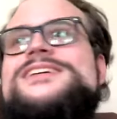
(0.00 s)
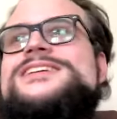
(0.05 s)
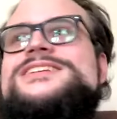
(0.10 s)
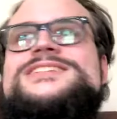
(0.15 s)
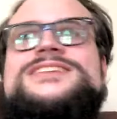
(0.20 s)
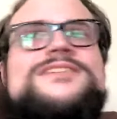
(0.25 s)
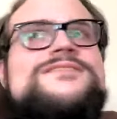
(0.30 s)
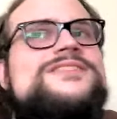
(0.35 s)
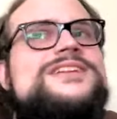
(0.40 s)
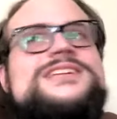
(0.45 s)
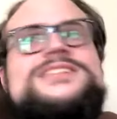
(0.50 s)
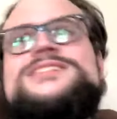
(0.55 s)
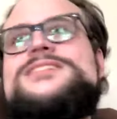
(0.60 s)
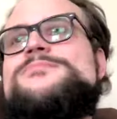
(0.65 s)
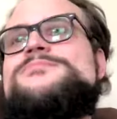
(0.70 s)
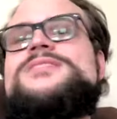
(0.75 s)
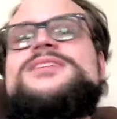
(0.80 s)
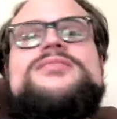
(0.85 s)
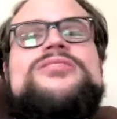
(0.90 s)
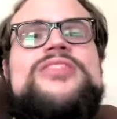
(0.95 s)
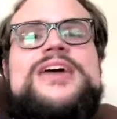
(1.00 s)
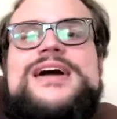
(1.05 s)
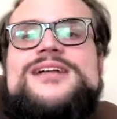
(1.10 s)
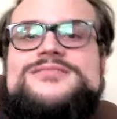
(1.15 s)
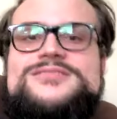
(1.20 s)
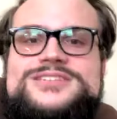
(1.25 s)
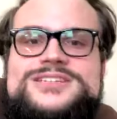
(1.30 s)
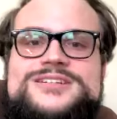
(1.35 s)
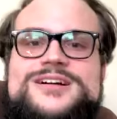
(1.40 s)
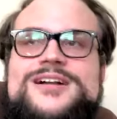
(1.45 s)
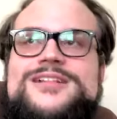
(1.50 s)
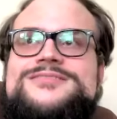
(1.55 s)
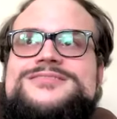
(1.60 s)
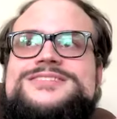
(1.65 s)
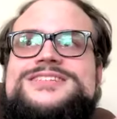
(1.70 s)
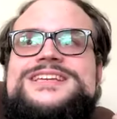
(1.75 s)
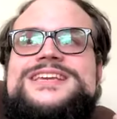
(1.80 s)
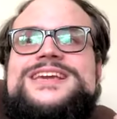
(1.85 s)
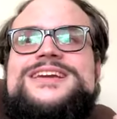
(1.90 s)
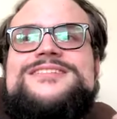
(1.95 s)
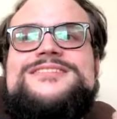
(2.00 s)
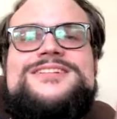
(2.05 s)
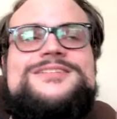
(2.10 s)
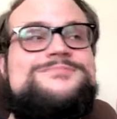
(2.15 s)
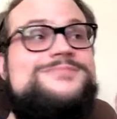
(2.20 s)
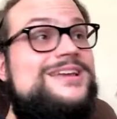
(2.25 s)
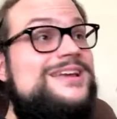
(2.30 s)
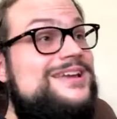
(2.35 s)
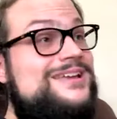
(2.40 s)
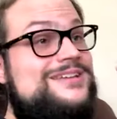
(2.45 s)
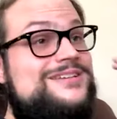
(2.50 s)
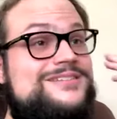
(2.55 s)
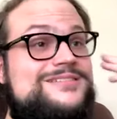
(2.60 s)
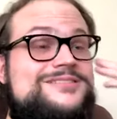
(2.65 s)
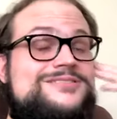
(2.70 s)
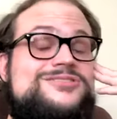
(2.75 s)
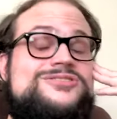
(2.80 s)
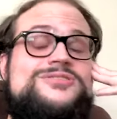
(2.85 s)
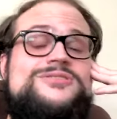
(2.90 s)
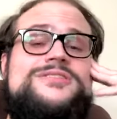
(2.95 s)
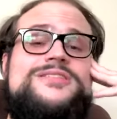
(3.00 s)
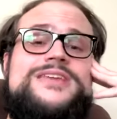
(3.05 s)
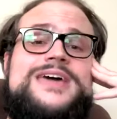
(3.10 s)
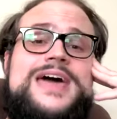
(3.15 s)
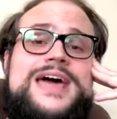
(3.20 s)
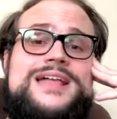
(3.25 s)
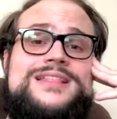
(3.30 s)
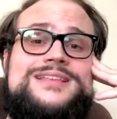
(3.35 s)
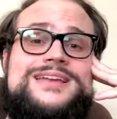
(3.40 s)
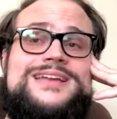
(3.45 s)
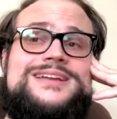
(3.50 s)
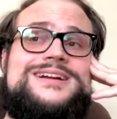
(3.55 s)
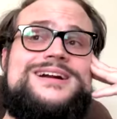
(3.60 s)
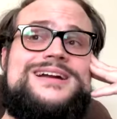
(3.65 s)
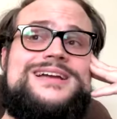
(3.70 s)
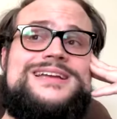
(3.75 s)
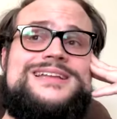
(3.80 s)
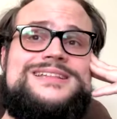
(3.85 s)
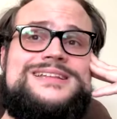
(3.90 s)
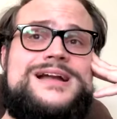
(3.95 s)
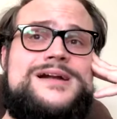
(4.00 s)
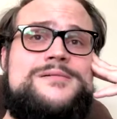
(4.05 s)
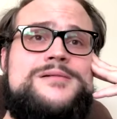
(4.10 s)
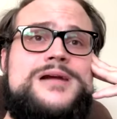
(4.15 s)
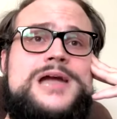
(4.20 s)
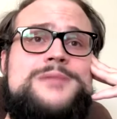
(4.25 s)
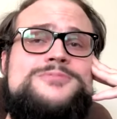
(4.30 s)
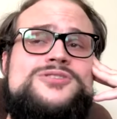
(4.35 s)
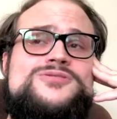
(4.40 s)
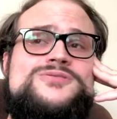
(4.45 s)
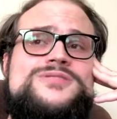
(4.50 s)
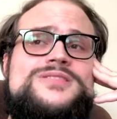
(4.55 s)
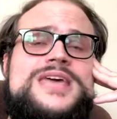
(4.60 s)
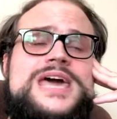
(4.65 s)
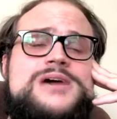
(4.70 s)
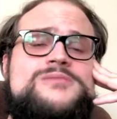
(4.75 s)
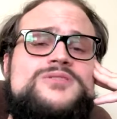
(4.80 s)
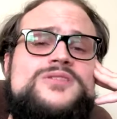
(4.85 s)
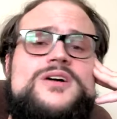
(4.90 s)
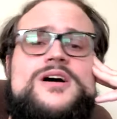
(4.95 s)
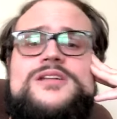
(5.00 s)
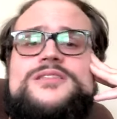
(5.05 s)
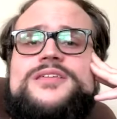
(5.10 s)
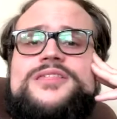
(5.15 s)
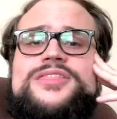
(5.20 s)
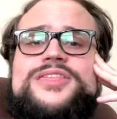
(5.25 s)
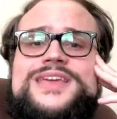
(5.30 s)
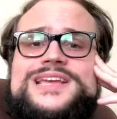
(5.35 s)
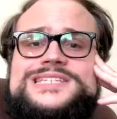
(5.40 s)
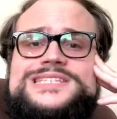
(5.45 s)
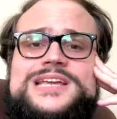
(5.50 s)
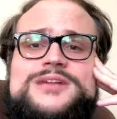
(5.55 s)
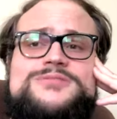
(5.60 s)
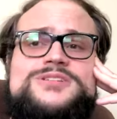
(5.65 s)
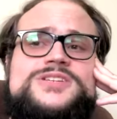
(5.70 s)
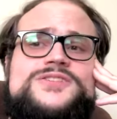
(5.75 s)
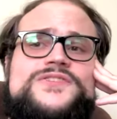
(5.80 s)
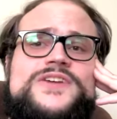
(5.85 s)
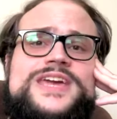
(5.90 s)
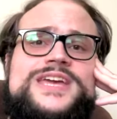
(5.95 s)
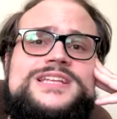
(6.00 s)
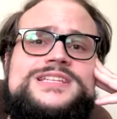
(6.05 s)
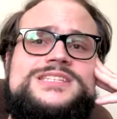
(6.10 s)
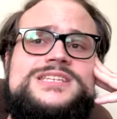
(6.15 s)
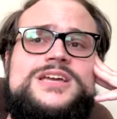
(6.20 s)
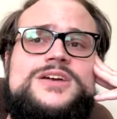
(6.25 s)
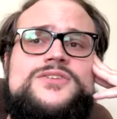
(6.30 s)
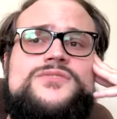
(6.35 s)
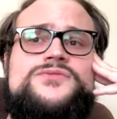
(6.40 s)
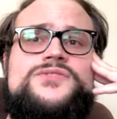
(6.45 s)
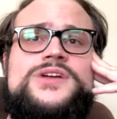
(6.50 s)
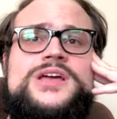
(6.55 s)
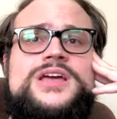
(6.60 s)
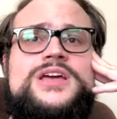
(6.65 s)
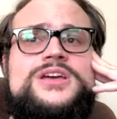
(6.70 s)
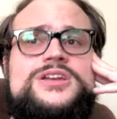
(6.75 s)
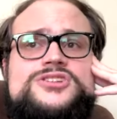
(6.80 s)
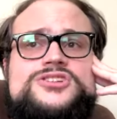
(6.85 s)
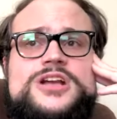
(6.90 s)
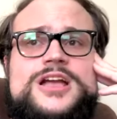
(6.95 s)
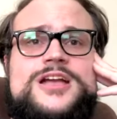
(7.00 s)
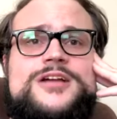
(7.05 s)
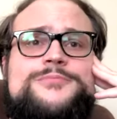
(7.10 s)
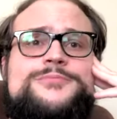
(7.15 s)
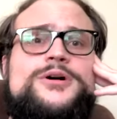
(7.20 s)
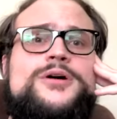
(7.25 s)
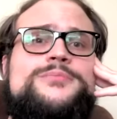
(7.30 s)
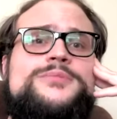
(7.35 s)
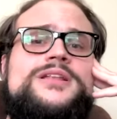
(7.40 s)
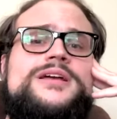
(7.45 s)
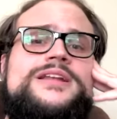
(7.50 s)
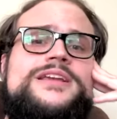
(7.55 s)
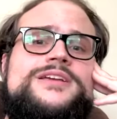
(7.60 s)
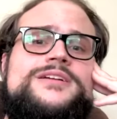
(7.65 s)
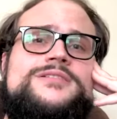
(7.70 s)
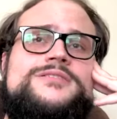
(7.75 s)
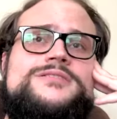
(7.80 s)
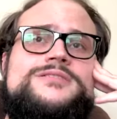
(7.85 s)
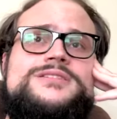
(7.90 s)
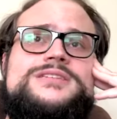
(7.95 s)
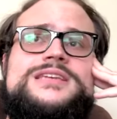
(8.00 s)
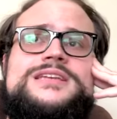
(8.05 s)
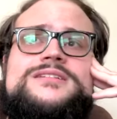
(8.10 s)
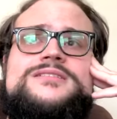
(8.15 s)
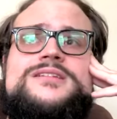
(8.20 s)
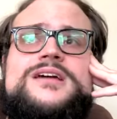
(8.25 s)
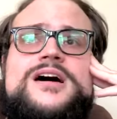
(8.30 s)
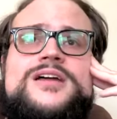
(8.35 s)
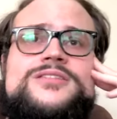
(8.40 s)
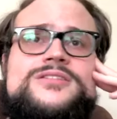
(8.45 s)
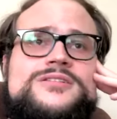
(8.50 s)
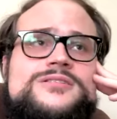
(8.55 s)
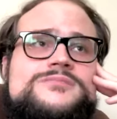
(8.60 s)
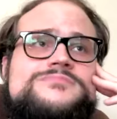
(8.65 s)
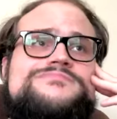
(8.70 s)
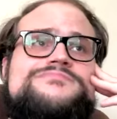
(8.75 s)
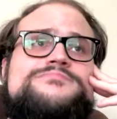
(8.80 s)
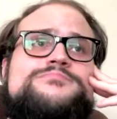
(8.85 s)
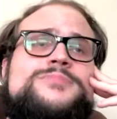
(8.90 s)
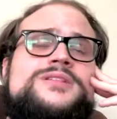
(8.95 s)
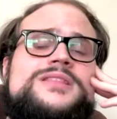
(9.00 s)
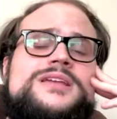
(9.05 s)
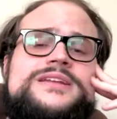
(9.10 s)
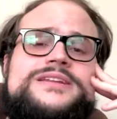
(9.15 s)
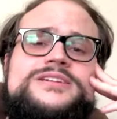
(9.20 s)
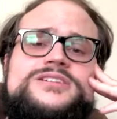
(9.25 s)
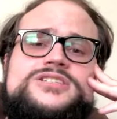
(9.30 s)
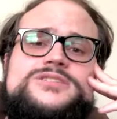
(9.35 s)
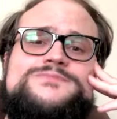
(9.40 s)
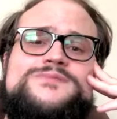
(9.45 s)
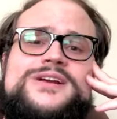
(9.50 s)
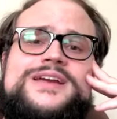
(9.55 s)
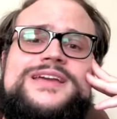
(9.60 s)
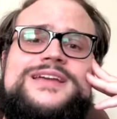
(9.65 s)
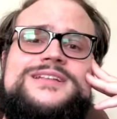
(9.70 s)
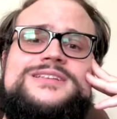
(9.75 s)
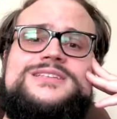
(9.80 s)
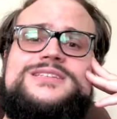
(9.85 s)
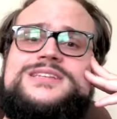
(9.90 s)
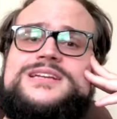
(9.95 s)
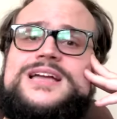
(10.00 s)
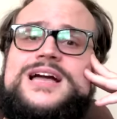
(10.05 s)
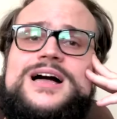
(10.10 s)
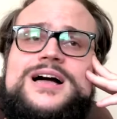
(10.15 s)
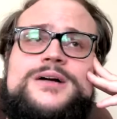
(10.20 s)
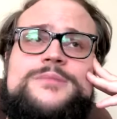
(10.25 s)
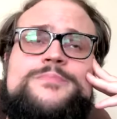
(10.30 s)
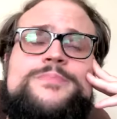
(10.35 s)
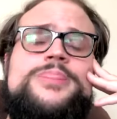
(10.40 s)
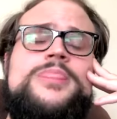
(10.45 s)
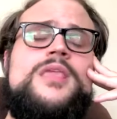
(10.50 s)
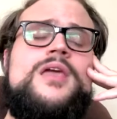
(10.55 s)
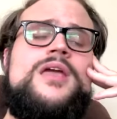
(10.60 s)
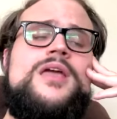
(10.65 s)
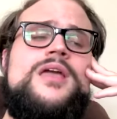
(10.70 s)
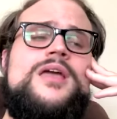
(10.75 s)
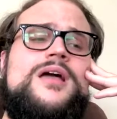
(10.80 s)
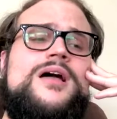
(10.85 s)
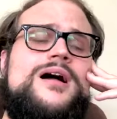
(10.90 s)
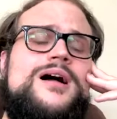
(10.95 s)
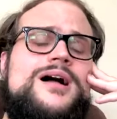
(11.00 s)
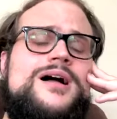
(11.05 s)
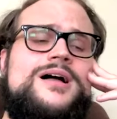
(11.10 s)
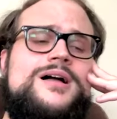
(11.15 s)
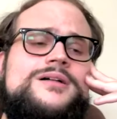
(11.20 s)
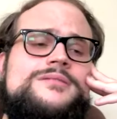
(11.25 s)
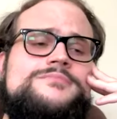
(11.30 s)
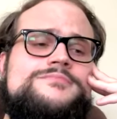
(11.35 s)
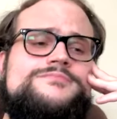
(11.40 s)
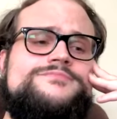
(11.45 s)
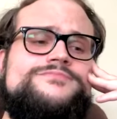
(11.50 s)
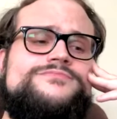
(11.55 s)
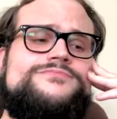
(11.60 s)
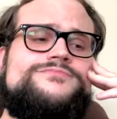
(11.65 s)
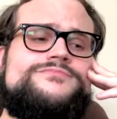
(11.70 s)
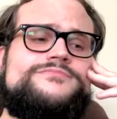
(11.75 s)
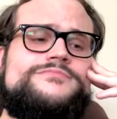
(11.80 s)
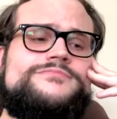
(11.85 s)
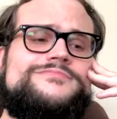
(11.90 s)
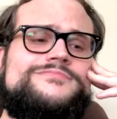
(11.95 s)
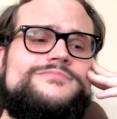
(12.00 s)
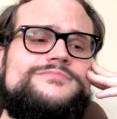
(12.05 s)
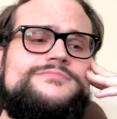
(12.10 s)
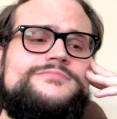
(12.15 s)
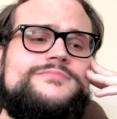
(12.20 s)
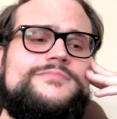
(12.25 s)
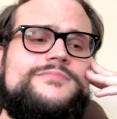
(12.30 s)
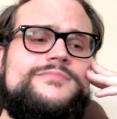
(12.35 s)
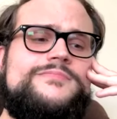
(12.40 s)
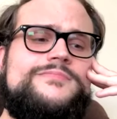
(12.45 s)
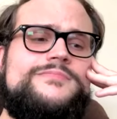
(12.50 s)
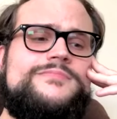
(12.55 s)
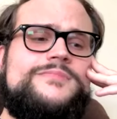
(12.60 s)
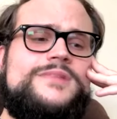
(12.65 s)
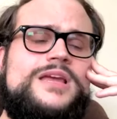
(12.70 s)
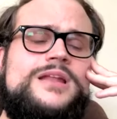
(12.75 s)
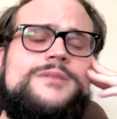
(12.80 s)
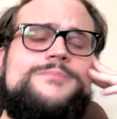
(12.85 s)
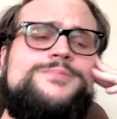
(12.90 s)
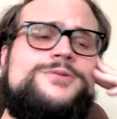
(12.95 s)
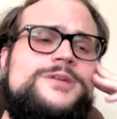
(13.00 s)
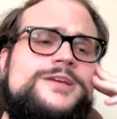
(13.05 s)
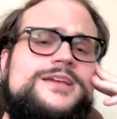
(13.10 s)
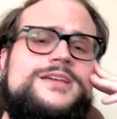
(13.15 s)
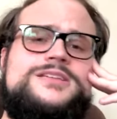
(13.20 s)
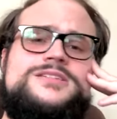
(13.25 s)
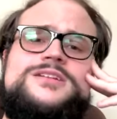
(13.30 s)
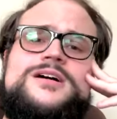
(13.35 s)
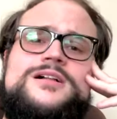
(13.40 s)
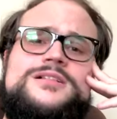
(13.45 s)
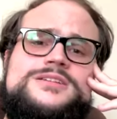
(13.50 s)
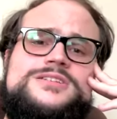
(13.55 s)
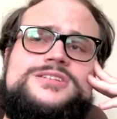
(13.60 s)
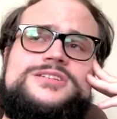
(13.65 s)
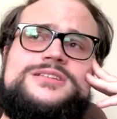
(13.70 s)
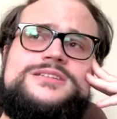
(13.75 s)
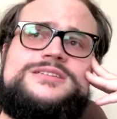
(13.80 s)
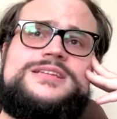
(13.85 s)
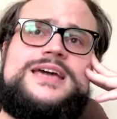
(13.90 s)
seventy something thousand dollars a year, and I'm like, true to that like and I, am doing that with all the things i was fans of dragon ball millennials and other millennials brands to come um, and I'm putting his knowledge to the